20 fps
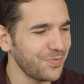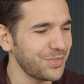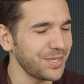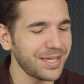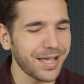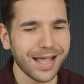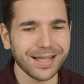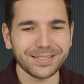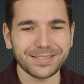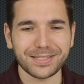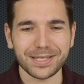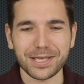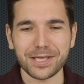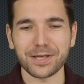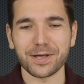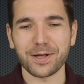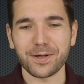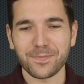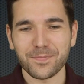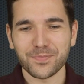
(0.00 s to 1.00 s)
the
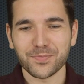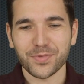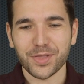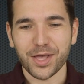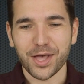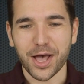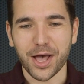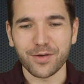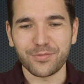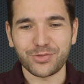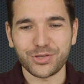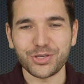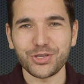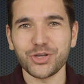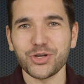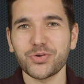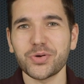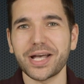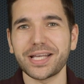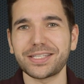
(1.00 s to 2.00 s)
idea of the
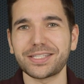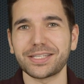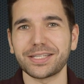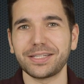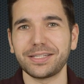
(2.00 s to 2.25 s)
U.S.